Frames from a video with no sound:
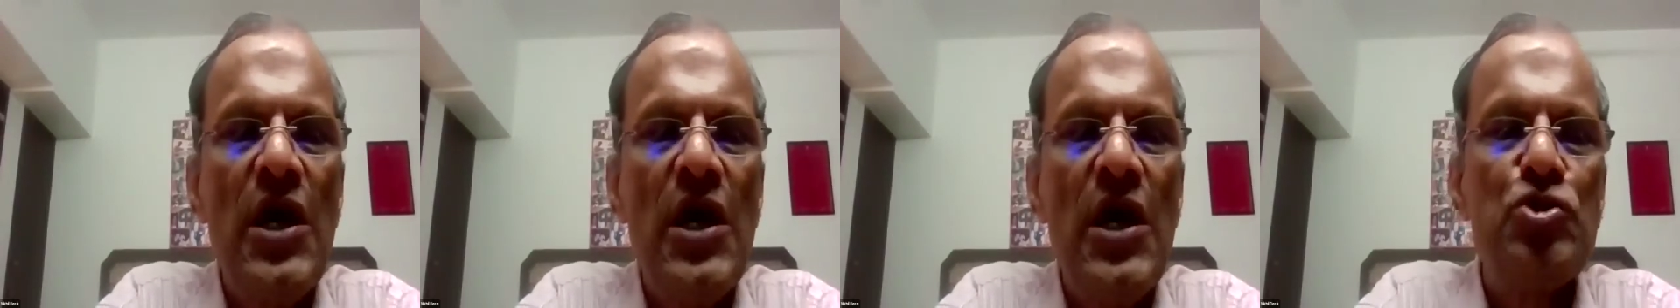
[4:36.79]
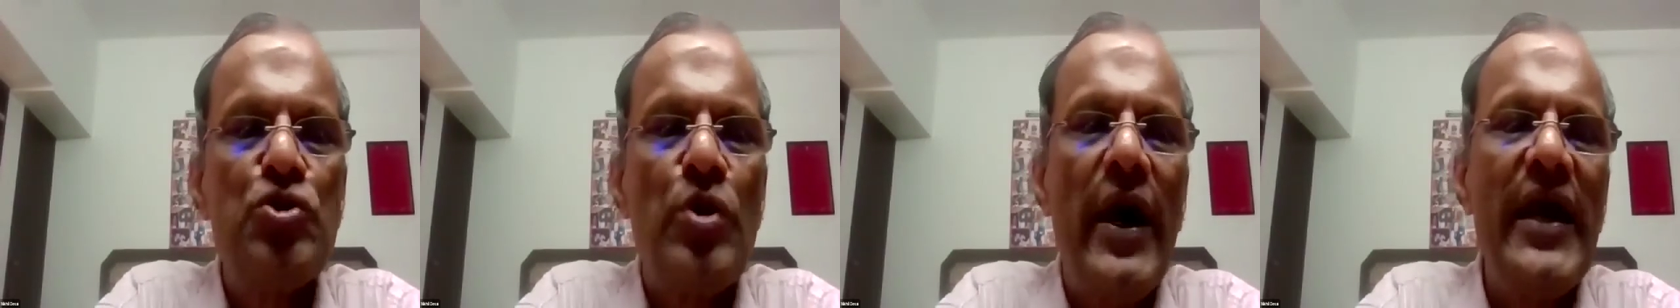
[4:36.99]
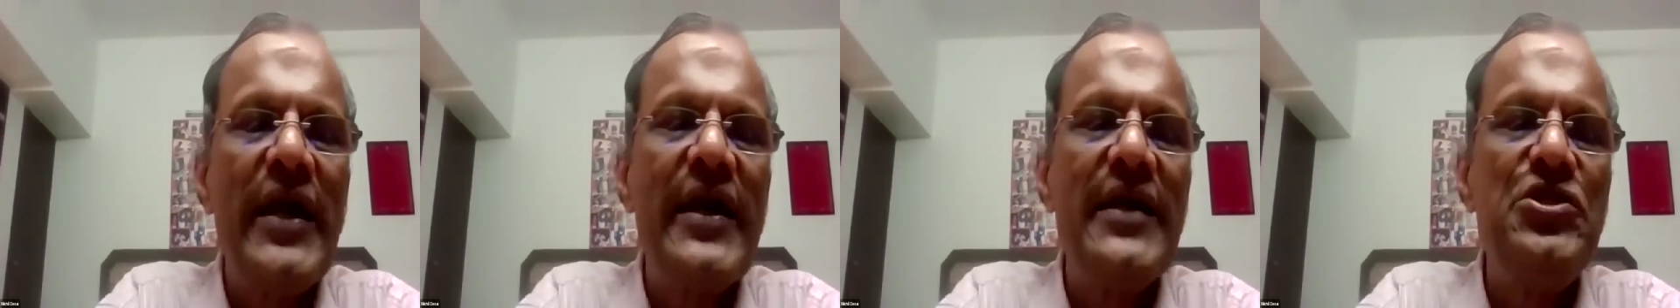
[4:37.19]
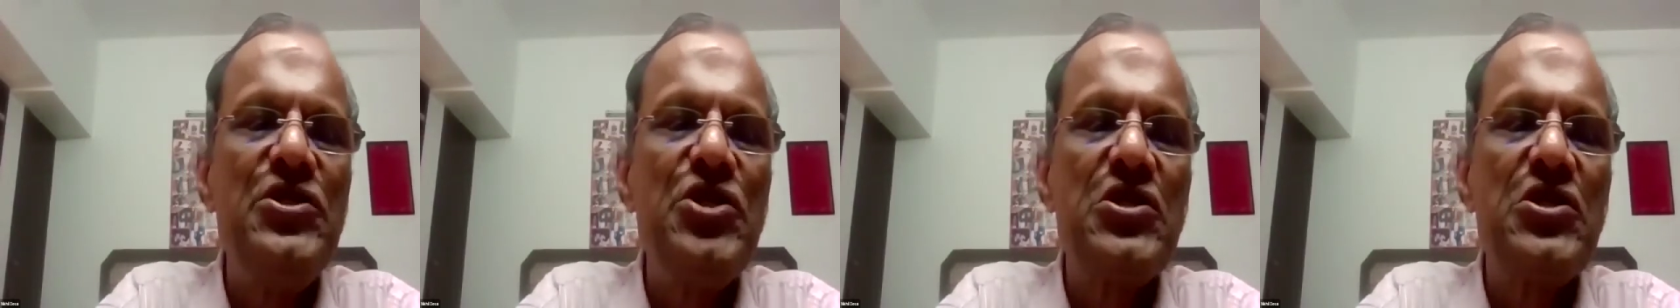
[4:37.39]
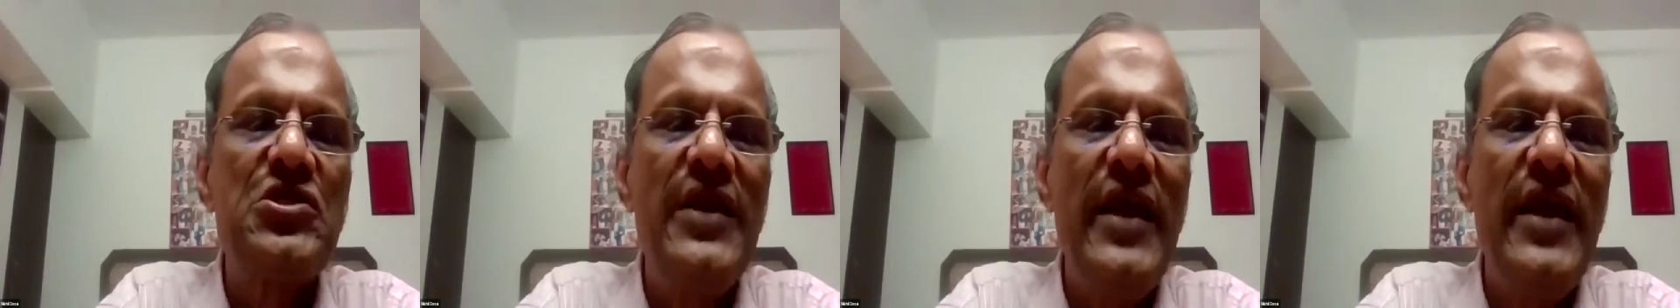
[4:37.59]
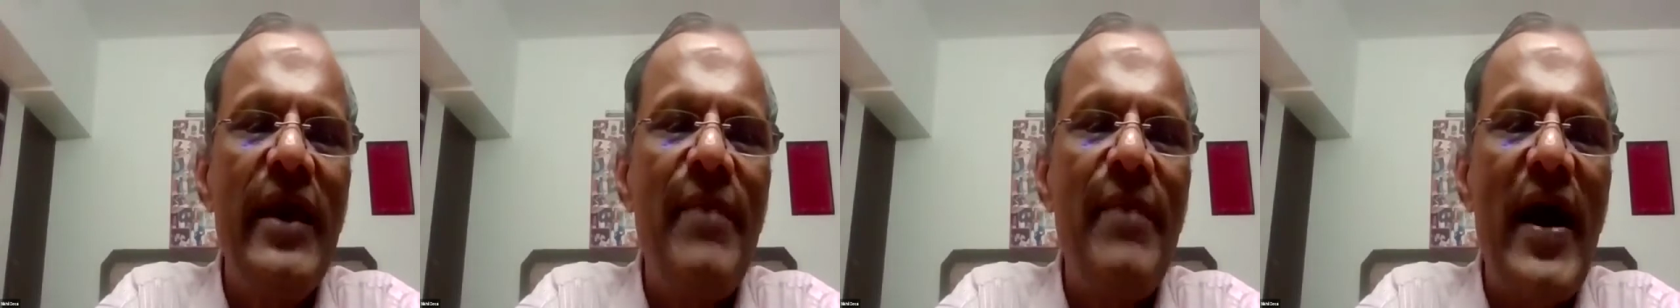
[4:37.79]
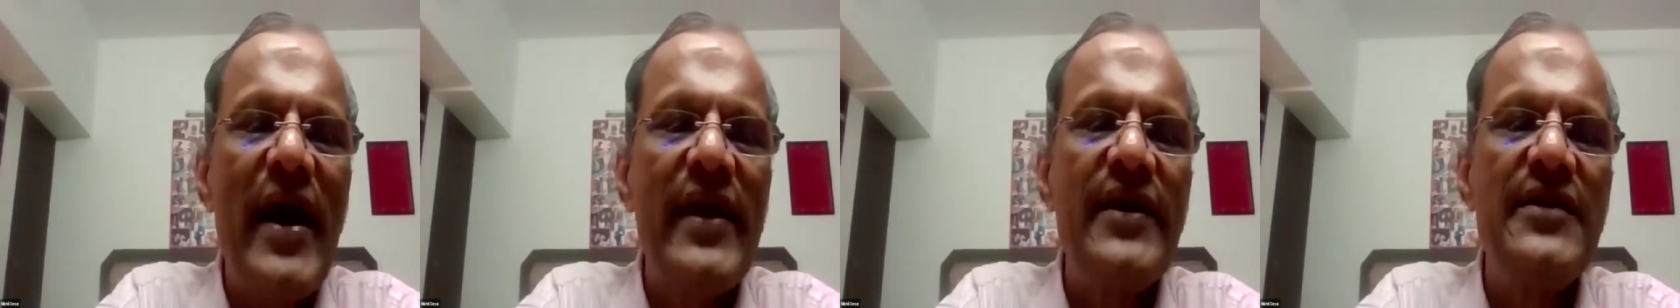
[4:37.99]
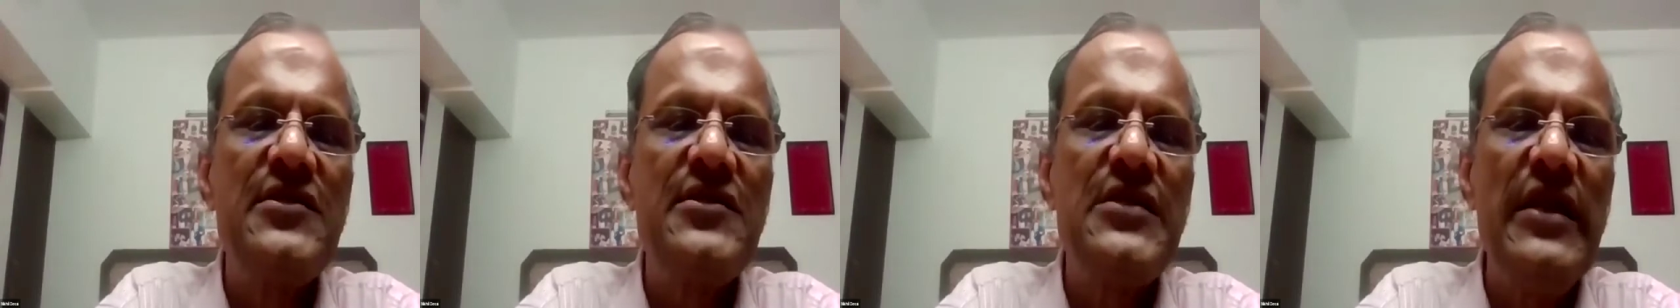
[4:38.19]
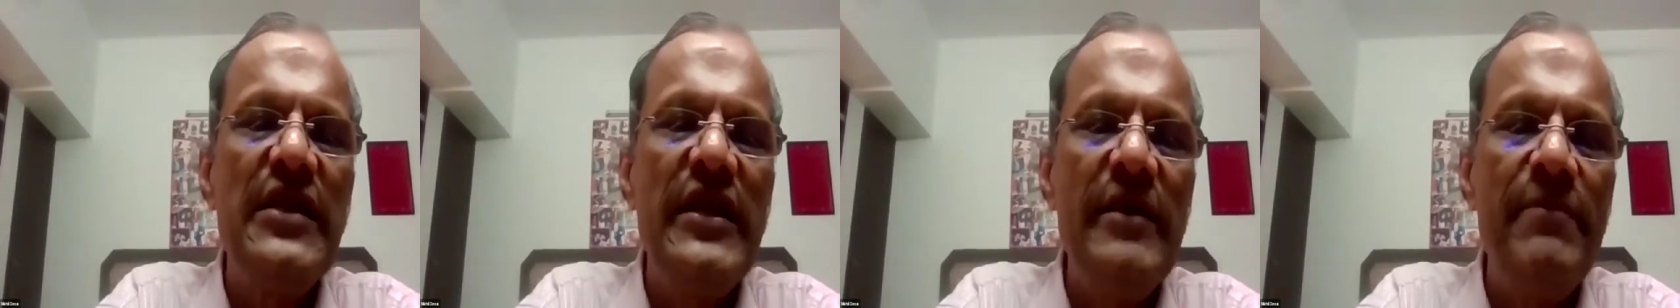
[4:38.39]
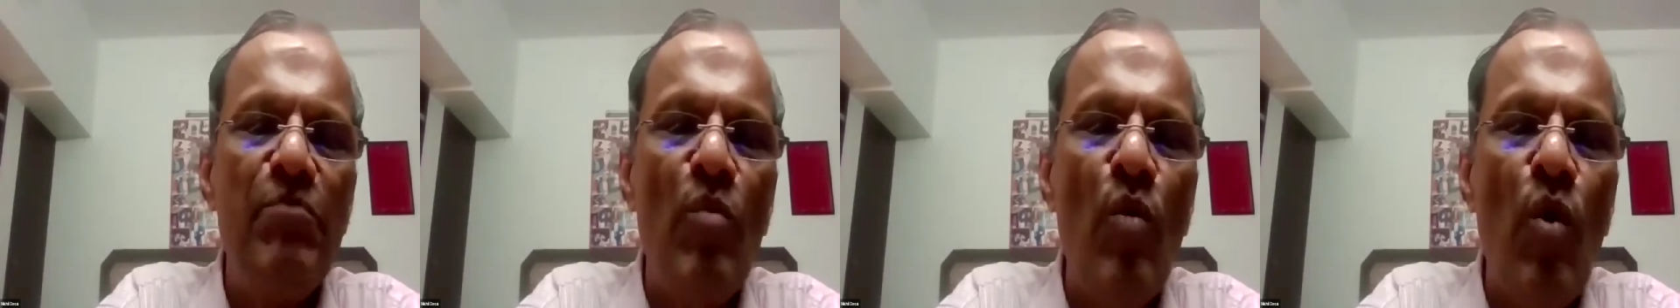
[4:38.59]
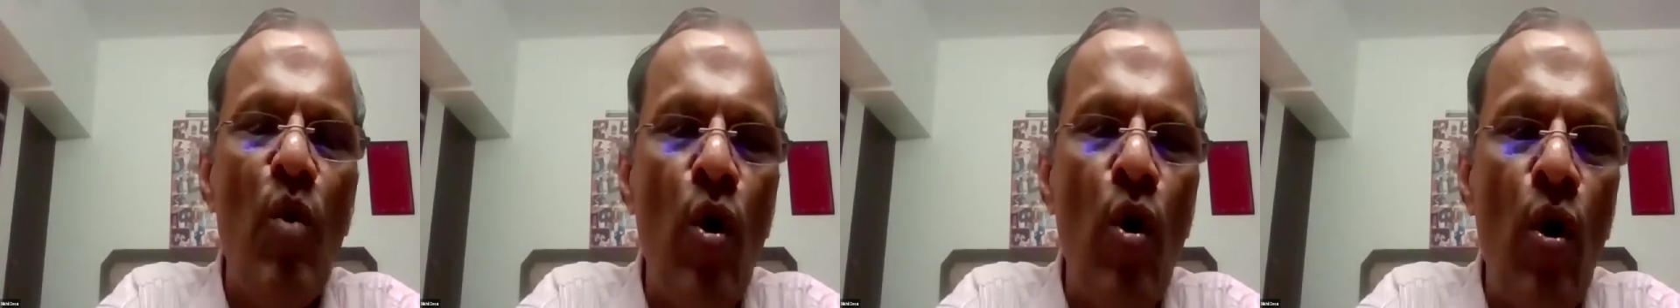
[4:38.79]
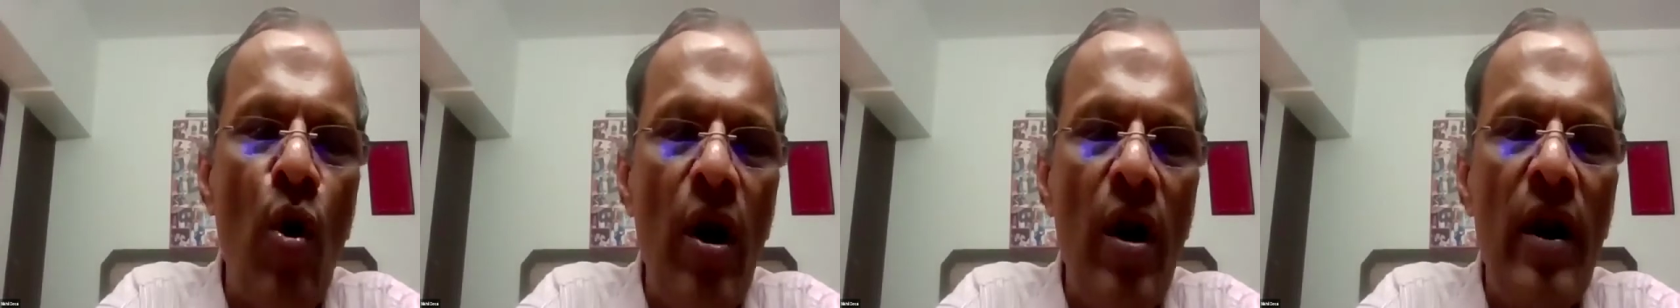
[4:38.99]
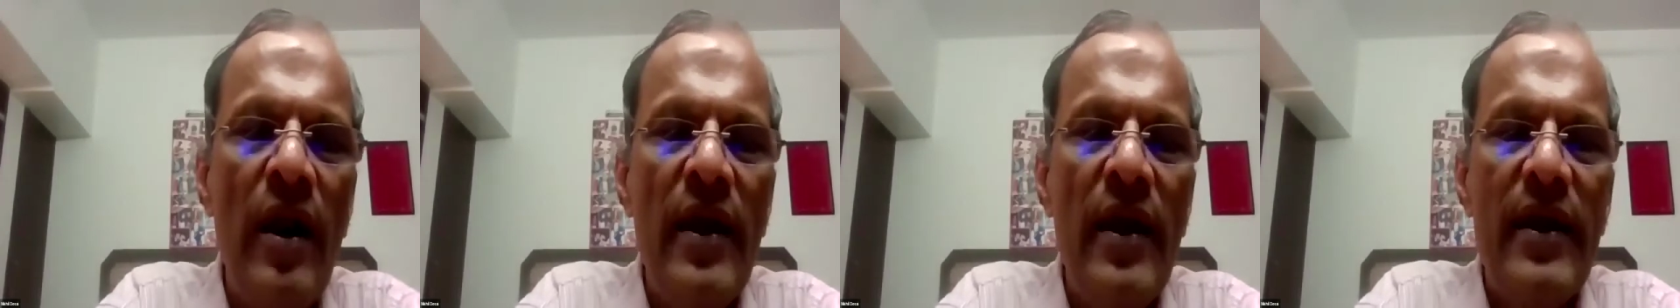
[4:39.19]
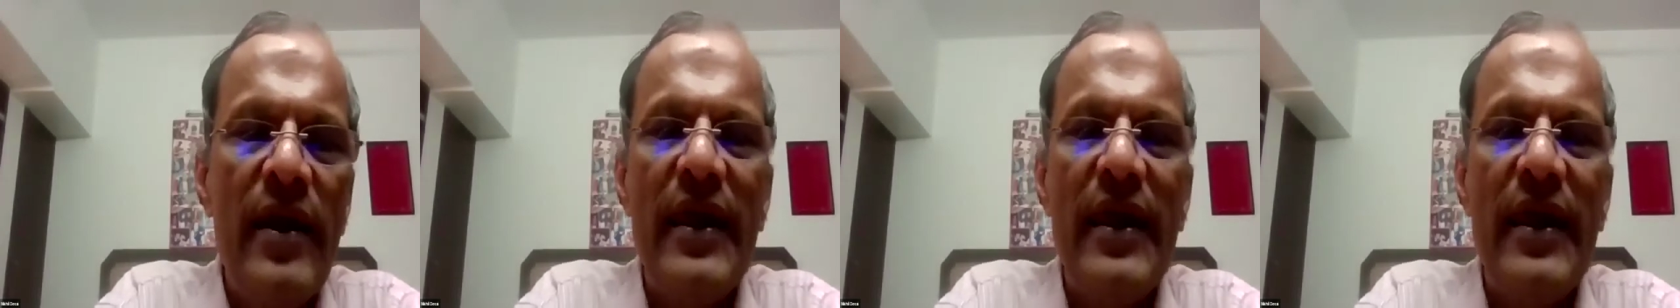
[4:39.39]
so I can just lay back and sleep more,